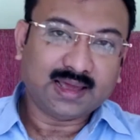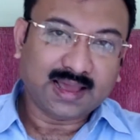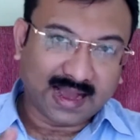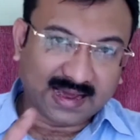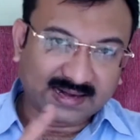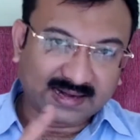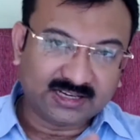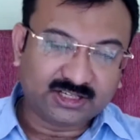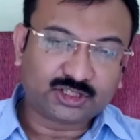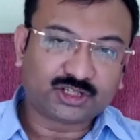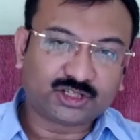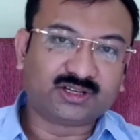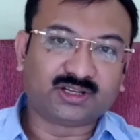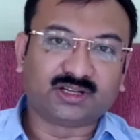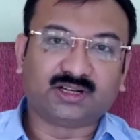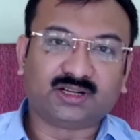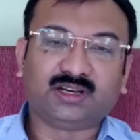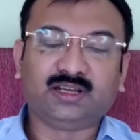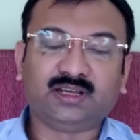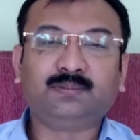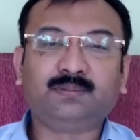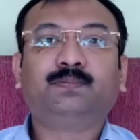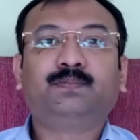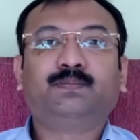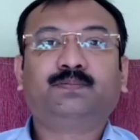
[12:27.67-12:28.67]

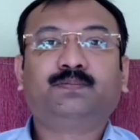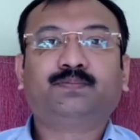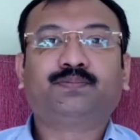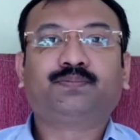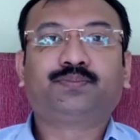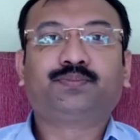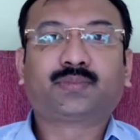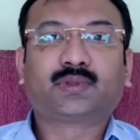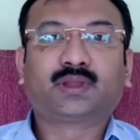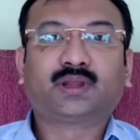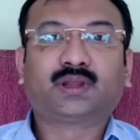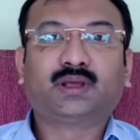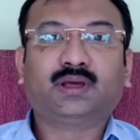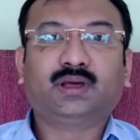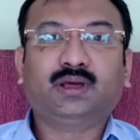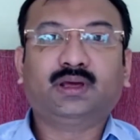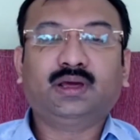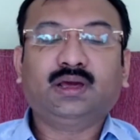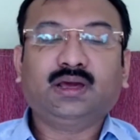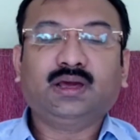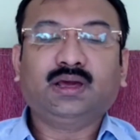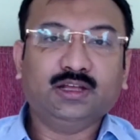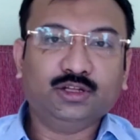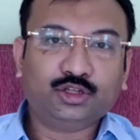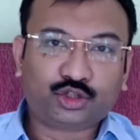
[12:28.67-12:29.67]
Additionally,
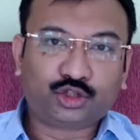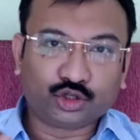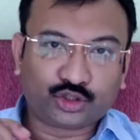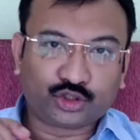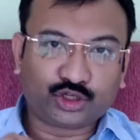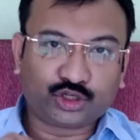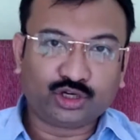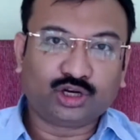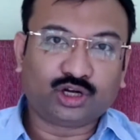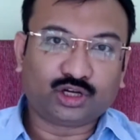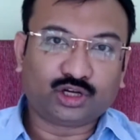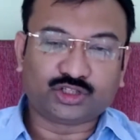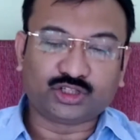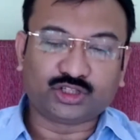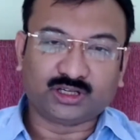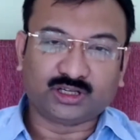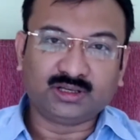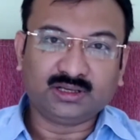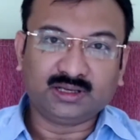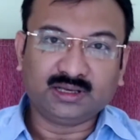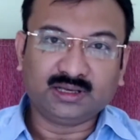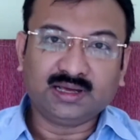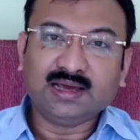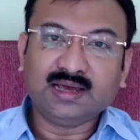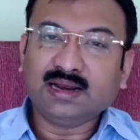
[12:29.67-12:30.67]
in
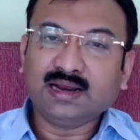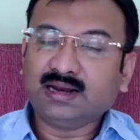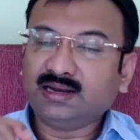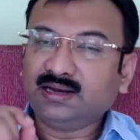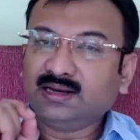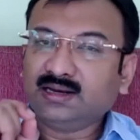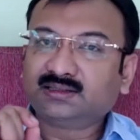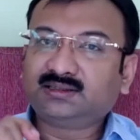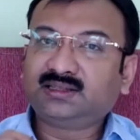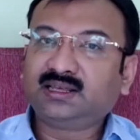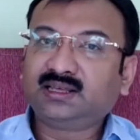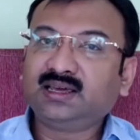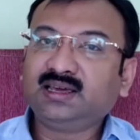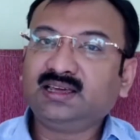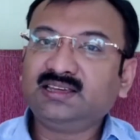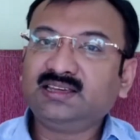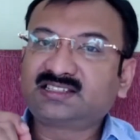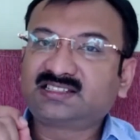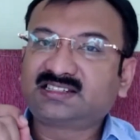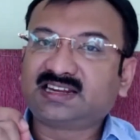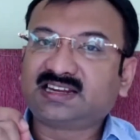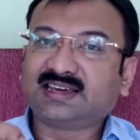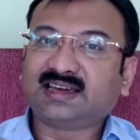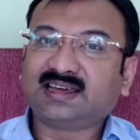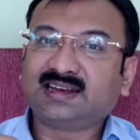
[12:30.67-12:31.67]
sociology, nothing
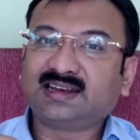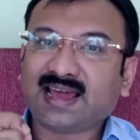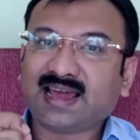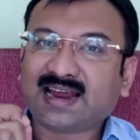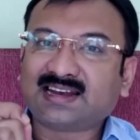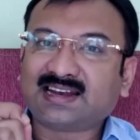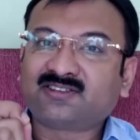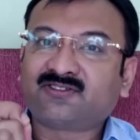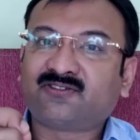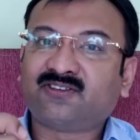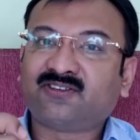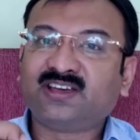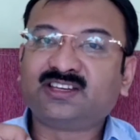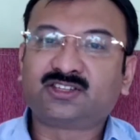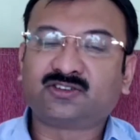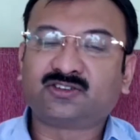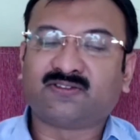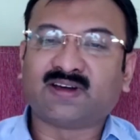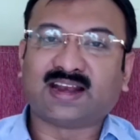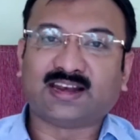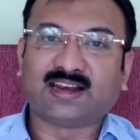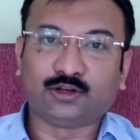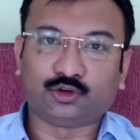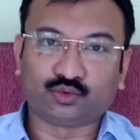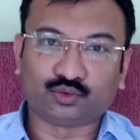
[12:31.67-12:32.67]
is taken at face
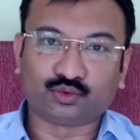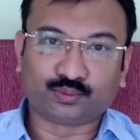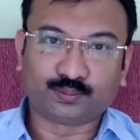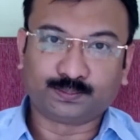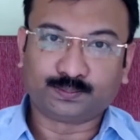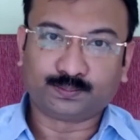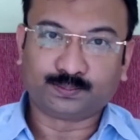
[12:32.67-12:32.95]
value,